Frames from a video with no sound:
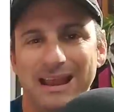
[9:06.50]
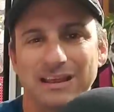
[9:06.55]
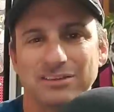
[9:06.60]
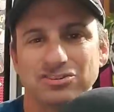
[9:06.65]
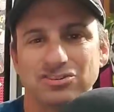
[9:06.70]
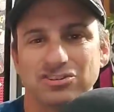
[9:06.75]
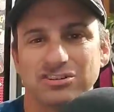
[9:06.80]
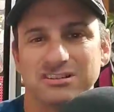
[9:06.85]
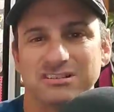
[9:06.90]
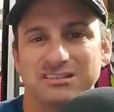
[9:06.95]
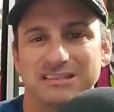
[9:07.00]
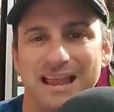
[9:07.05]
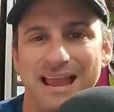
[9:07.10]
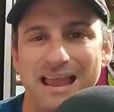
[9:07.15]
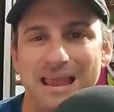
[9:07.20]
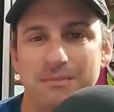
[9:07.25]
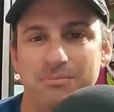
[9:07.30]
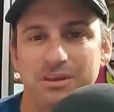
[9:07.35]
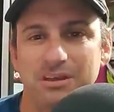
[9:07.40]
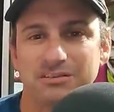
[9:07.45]
extra
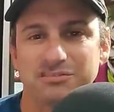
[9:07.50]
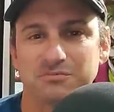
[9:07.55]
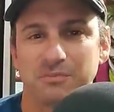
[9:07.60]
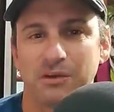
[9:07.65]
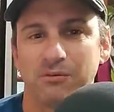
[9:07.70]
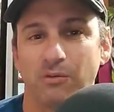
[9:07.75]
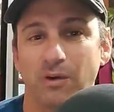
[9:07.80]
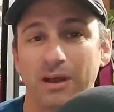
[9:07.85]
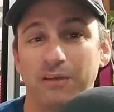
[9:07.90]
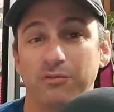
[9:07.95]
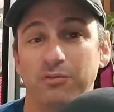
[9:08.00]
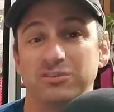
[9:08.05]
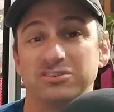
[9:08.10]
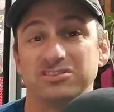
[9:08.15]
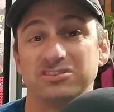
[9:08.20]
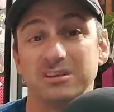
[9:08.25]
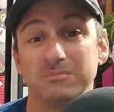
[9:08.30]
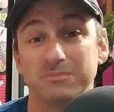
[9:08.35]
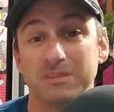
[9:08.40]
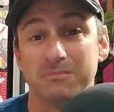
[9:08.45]
day because my wife was
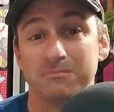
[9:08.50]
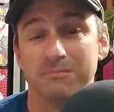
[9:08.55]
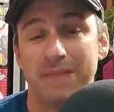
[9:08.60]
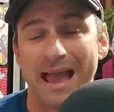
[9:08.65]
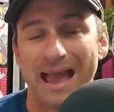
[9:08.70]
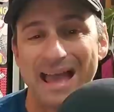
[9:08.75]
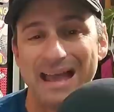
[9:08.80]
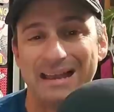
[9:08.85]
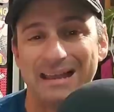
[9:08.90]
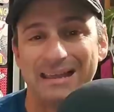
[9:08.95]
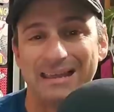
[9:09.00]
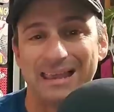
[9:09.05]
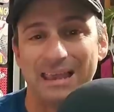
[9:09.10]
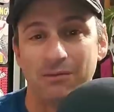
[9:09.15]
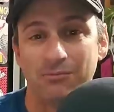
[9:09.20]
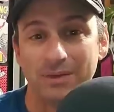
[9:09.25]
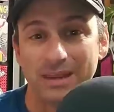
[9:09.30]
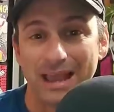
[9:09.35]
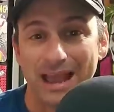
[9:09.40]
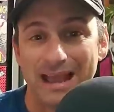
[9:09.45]
symptomatic
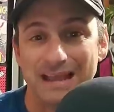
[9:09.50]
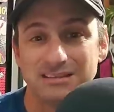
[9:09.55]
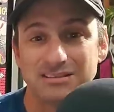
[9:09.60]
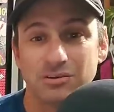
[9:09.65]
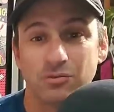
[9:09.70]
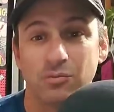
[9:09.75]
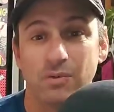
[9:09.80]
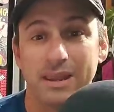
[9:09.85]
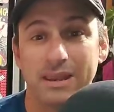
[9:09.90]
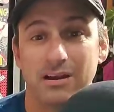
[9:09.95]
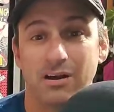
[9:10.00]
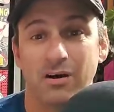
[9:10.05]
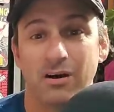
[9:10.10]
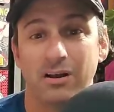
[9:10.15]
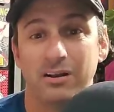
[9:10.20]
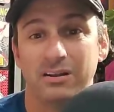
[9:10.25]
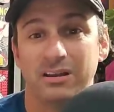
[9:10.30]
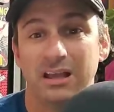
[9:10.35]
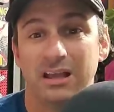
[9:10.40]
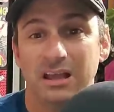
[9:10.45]
and we had to wait
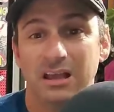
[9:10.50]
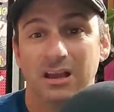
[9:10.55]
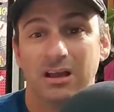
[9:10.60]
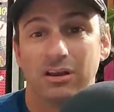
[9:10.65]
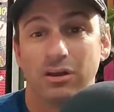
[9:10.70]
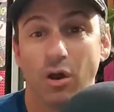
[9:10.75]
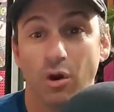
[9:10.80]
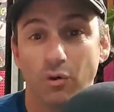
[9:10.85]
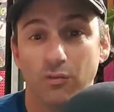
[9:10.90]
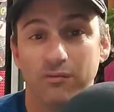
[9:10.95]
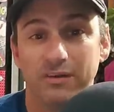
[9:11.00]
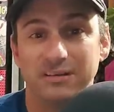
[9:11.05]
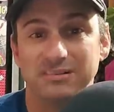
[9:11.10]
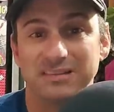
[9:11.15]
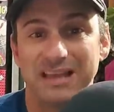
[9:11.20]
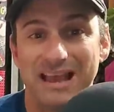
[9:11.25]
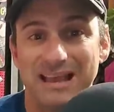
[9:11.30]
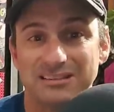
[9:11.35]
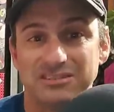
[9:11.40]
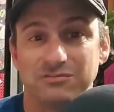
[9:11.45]
on COVID
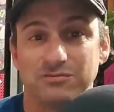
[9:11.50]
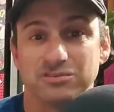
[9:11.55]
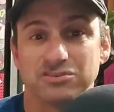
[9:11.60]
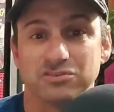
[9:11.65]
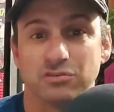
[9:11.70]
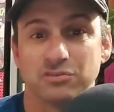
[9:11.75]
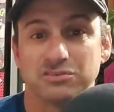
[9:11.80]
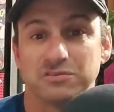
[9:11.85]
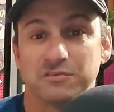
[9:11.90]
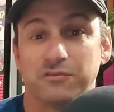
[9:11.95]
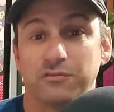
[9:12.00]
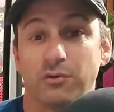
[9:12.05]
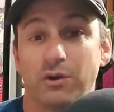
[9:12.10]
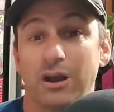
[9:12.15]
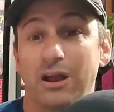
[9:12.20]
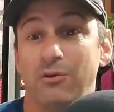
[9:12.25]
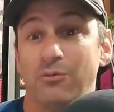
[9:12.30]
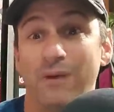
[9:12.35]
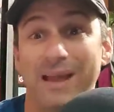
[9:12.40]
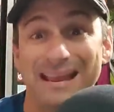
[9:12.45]
test results before
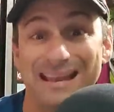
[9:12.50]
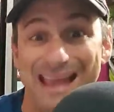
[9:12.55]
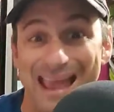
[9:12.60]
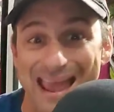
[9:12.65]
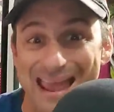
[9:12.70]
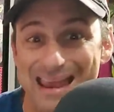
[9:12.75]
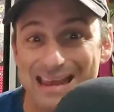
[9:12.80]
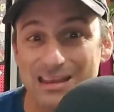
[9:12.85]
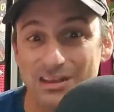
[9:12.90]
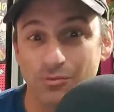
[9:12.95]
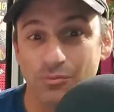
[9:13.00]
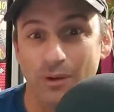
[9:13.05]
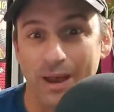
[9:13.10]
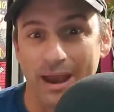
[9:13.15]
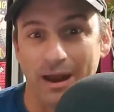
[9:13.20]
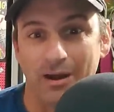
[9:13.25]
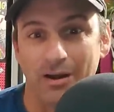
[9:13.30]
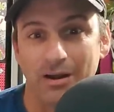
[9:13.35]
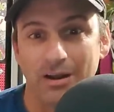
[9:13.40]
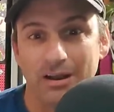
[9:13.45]
I went
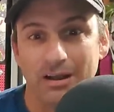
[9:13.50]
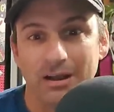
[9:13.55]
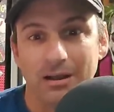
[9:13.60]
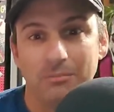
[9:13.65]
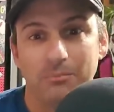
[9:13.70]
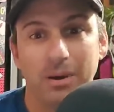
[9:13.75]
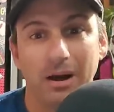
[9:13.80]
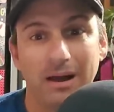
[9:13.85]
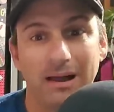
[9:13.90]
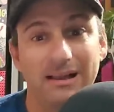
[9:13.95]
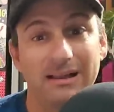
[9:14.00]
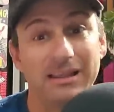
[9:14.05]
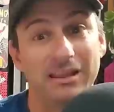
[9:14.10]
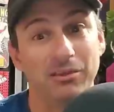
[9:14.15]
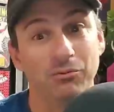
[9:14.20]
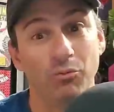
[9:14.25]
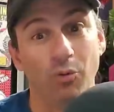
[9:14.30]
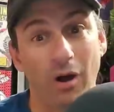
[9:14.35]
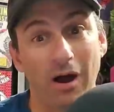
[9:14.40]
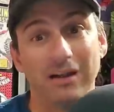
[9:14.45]
anywhere. But
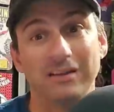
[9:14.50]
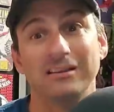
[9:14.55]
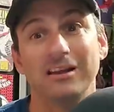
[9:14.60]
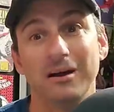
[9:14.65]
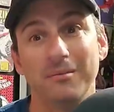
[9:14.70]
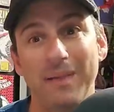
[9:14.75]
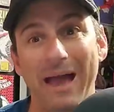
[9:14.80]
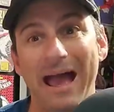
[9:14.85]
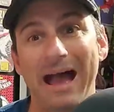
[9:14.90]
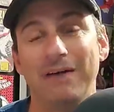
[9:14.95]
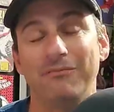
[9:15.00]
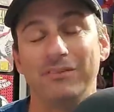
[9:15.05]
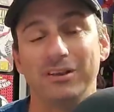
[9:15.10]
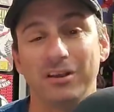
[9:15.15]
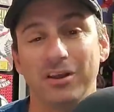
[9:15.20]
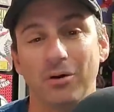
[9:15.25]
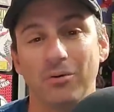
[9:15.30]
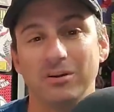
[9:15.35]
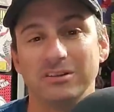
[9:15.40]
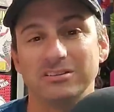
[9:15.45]
he wound up having to
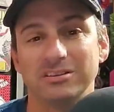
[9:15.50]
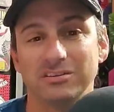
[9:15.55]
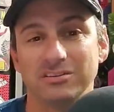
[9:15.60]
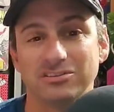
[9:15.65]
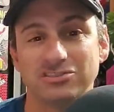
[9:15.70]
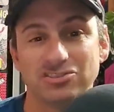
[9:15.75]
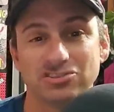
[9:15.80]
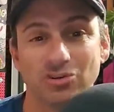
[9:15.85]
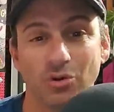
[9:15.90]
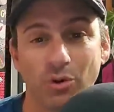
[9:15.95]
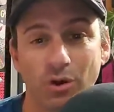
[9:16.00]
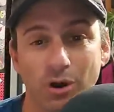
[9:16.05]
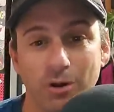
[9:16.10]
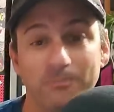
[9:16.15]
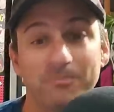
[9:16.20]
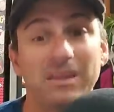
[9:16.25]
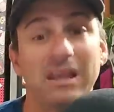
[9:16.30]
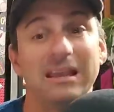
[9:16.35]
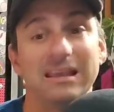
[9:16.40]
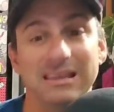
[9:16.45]
go into the
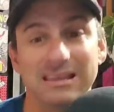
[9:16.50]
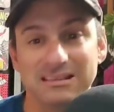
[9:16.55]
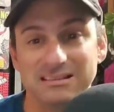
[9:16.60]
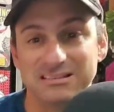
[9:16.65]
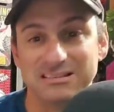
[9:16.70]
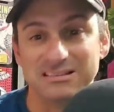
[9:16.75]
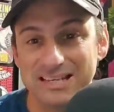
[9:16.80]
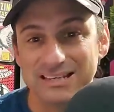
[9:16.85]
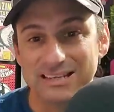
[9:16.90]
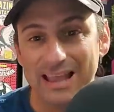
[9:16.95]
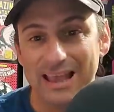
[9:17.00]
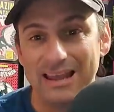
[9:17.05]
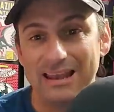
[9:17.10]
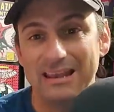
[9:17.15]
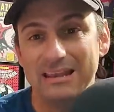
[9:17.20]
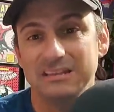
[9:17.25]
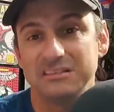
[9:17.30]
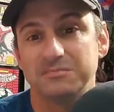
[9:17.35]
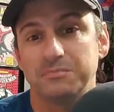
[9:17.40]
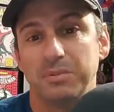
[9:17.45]
store. He did get
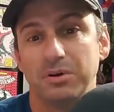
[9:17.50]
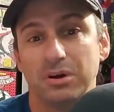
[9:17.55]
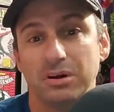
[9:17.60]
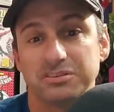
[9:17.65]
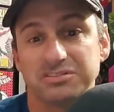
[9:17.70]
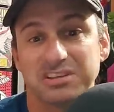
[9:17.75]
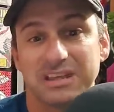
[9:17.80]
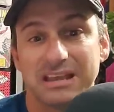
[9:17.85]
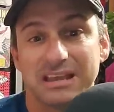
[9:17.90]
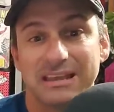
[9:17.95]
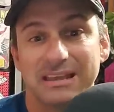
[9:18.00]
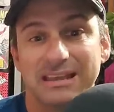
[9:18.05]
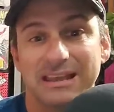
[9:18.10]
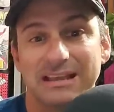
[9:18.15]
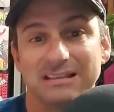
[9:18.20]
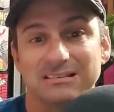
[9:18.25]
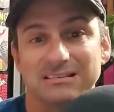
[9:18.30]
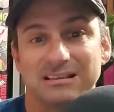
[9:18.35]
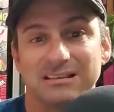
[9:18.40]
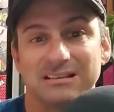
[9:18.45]
his books. He
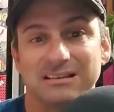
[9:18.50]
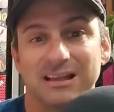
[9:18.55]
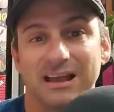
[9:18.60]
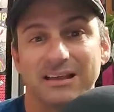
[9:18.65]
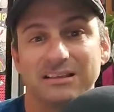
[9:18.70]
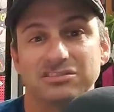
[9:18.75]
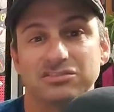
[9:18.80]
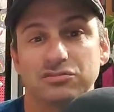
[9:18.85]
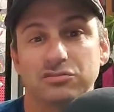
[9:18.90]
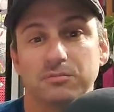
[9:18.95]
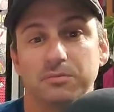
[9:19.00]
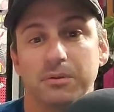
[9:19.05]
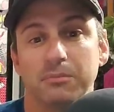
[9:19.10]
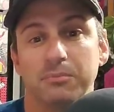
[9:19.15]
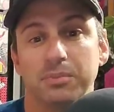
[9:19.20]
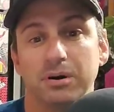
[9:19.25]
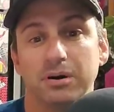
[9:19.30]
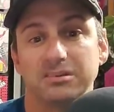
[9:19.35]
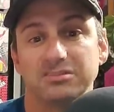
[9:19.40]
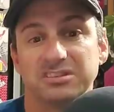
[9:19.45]
has a nice group of
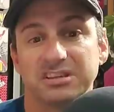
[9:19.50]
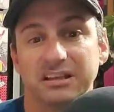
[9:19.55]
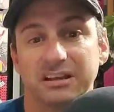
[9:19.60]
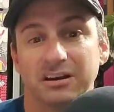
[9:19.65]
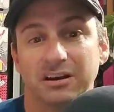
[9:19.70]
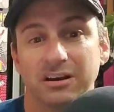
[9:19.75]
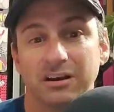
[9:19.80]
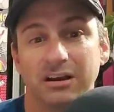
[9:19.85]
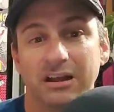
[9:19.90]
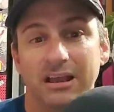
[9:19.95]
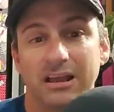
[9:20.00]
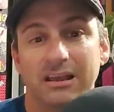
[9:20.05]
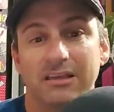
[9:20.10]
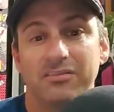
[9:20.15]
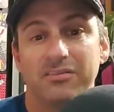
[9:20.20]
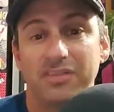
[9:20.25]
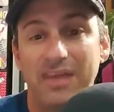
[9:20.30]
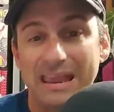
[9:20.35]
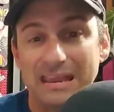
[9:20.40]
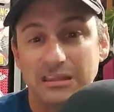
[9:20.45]
books here.
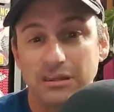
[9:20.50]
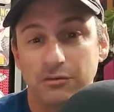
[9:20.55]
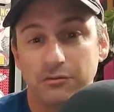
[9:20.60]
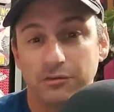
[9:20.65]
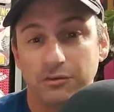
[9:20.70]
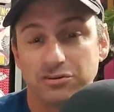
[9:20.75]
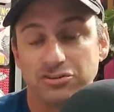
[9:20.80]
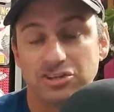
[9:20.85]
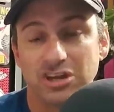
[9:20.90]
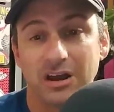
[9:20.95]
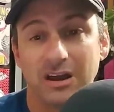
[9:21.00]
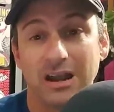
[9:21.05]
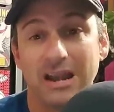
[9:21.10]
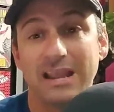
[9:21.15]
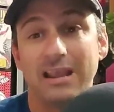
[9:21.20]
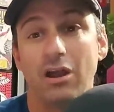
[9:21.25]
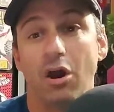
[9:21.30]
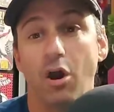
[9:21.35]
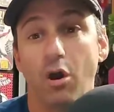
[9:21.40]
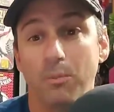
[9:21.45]
Thank you for
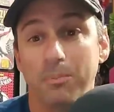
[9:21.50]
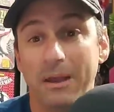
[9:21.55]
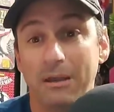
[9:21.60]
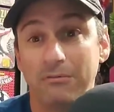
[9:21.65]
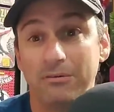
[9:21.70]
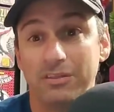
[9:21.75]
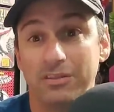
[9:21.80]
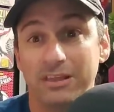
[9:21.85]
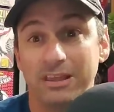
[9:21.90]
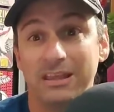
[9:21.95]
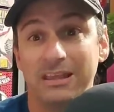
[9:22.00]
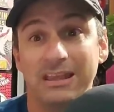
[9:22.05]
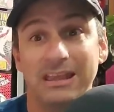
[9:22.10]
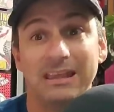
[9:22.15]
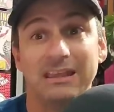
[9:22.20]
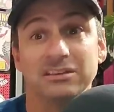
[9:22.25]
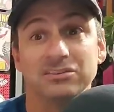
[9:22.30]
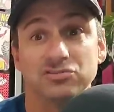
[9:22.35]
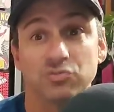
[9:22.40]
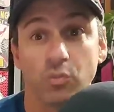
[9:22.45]
sharing. Hope everything
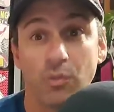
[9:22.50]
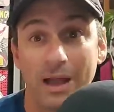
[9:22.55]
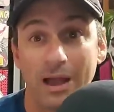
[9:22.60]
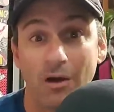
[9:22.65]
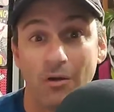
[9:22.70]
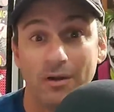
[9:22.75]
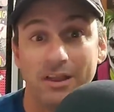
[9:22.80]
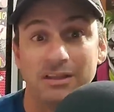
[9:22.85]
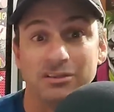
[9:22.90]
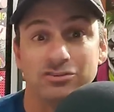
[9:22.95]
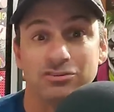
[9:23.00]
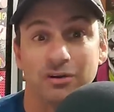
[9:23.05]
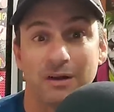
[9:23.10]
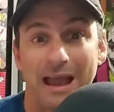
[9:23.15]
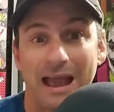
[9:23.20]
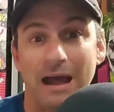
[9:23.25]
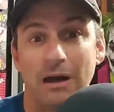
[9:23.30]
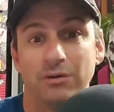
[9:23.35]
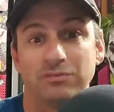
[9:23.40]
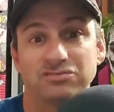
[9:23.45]
is well in your
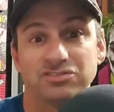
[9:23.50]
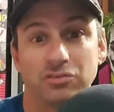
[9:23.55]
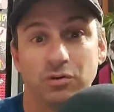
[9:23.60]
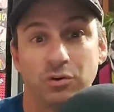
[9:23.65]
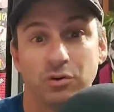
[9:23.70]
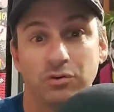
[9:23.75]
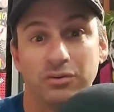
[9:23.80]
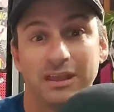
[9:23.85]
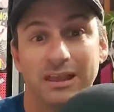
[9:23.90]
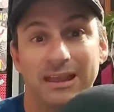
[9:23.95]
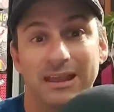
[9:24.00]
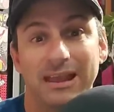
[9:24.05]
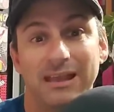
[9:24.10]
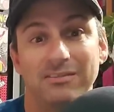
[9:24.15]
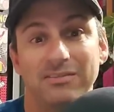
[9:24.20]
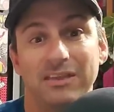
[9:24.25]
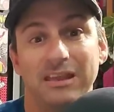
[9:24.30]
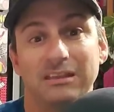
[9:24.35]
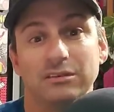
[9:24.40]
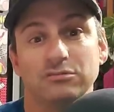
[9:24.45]
household.
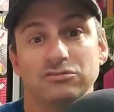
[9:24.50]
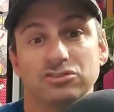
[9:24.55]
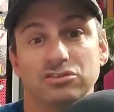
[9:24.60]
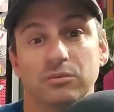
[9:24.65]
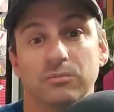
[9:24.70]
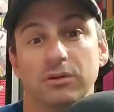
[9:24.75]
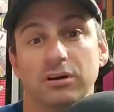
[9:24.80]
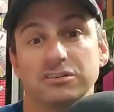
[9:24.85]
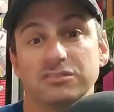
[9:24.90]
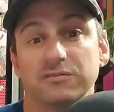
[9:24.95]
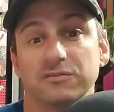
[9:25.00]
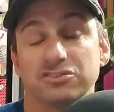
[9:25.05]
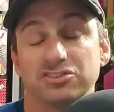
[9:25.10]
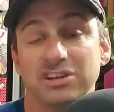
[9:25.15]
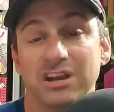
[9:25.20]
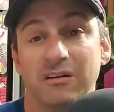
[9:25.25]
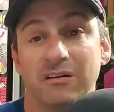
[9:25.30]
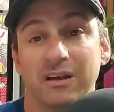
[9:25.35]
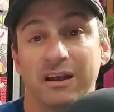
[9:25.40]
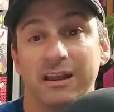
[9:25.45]
And thank you so much for
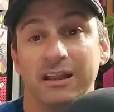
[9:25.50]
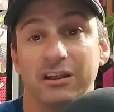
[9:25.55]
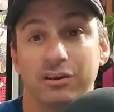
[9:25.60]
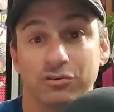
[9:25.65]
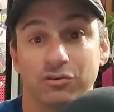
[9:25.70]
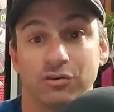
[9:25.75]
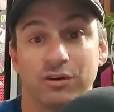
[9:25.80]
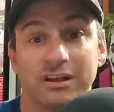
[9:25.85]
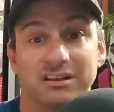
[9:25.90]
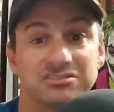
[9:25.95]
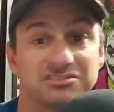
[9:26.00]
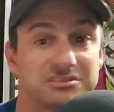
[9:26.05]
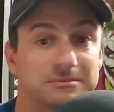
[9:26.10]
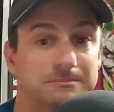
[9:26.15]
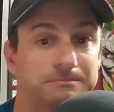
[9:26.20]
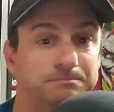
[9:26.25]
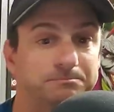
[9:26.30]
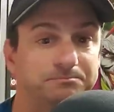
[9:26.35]
sharing, Chris.